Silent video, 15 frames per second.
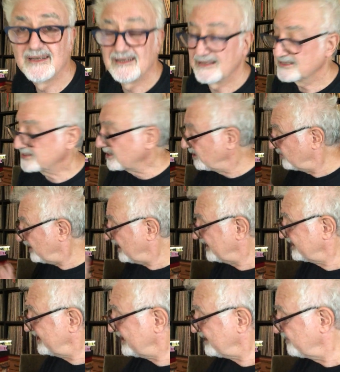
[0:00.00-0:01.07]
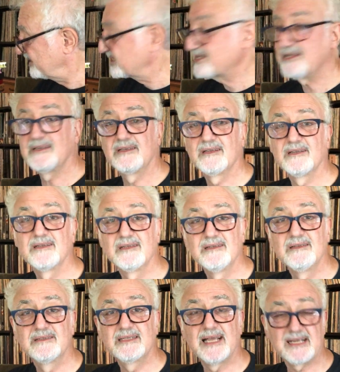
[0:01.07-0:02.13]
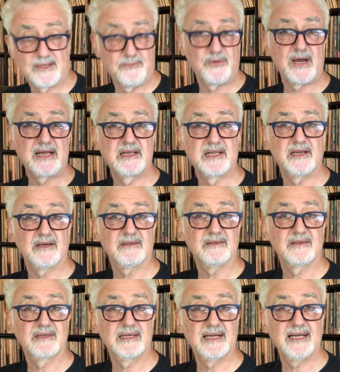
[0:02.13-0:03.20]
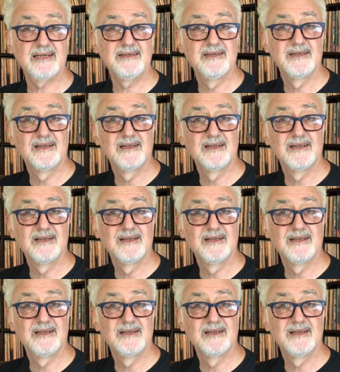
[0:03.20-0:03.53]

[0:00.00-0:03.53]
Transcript: So I think we should take a break here, okay?